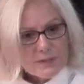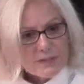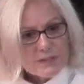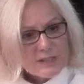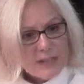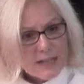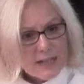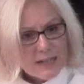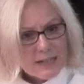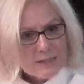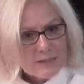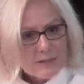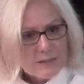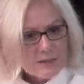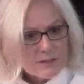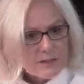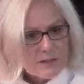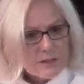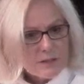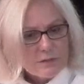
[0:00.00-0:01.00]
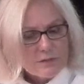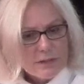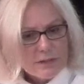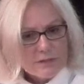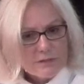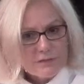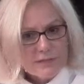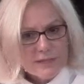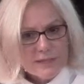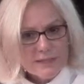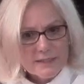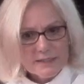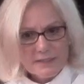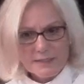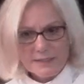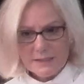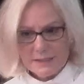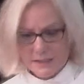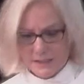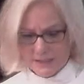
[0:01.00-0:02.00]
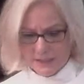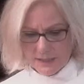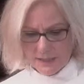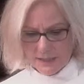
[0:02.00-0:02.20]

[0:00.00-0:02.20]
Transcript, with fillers: silence of our friends.